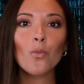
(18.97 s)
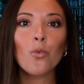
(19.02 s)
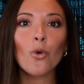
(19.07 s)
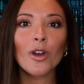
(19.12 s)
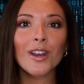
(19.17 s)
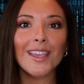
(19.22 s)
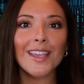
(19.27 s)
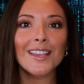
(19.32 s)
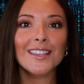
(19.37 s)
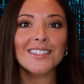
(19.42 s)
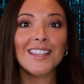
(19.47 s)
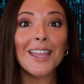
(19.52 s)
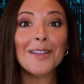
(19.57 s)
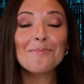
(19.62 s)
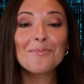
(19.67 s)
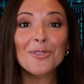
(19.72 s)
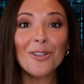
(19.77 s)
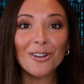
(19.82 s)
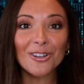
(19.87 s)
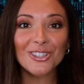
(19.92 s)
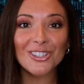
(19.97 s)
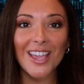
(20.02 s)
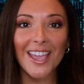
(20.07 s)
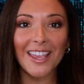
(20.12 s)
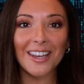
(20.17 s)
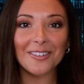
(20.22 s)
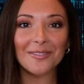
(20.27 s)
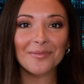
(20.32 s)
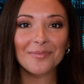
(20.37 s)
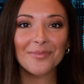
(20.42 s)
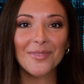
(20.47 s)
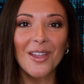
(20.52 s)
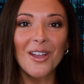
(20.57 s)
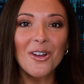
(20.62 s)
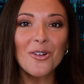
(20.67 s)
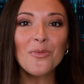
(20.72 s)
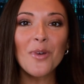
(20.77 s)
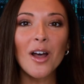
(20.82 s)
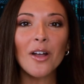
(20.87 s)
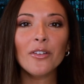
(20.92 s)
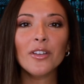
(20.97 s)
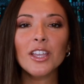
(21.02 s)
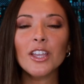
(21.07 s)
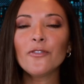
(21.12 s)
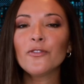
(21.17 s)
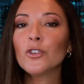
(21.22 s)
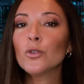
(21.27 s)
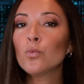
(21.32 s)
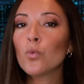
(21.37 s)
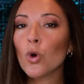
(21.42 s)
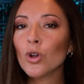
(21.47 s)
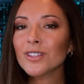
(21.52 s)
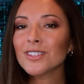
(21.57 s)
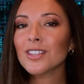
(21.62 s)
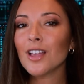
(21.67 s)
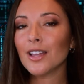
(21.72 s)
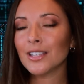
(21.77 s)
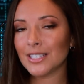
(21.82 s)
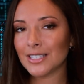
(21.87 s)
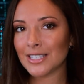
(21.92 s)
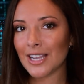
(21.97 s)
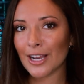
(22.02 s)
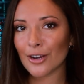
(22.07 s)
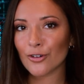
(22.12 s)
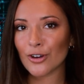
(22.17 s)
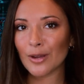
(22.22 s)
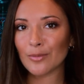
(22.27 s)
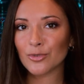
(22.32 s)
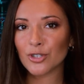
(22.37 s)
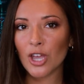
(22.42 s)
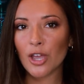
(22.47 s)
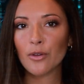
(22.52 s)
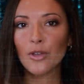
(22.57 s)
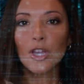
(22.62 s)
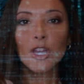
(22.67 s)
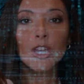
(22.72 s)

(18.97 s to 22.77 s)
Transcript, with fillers: what is a blockchain? Well, if you want to understand crypto,